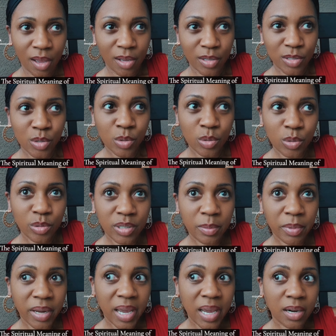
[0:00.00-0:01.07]
So
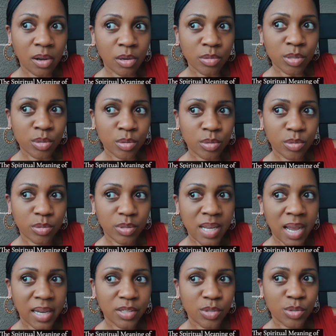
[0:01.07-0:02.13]
number eight also
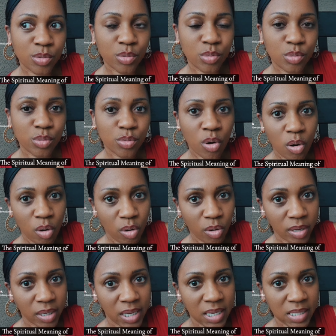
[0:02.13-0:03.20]
ties to
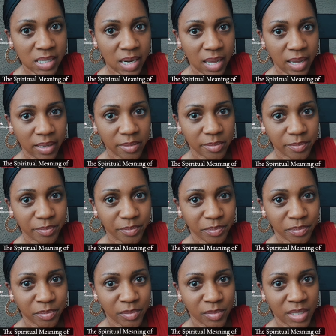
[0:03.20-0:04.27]
strong intellect.
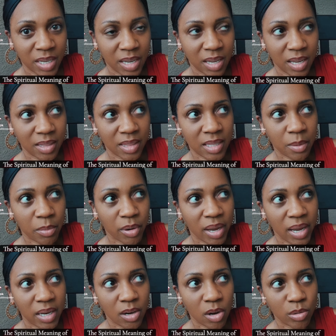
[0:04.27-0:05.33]
Number
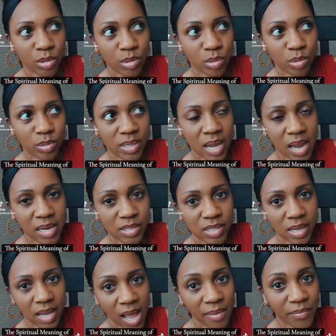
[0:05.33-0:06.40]
eight also ties to
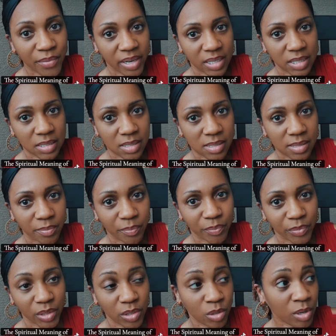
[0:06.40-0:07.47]
confidence.
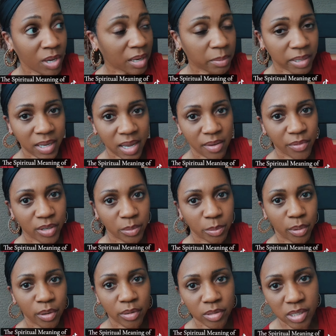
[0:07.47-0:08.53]
You got to be a confident
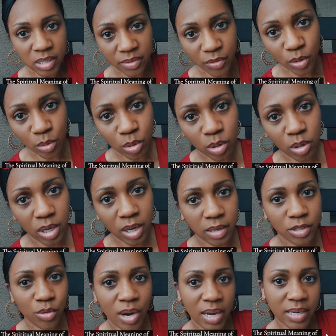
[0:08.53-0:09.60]
person if you
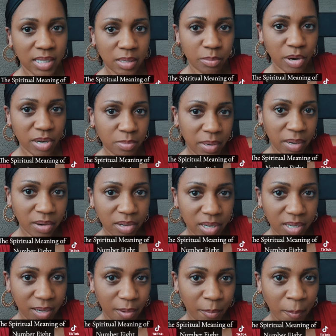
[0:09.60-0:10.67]
attracting
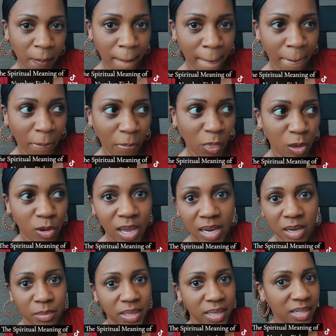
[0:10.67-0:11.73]
prosperity. You got
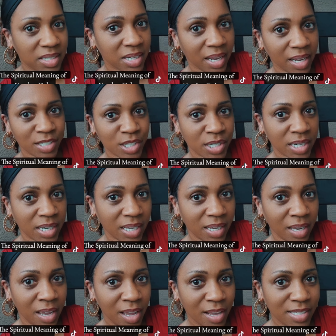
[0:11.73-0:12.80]
to be
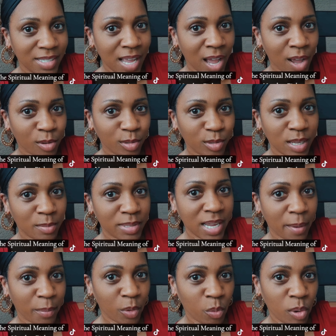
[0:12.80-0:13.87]
intellectually sound some
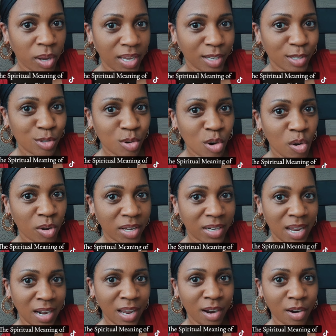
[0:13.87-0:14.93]
type of way and strong in
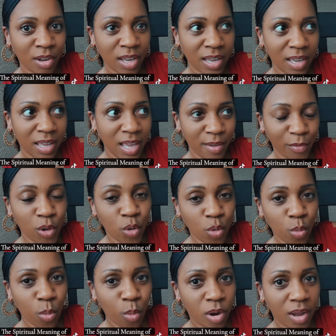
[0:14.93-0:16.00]
that area if you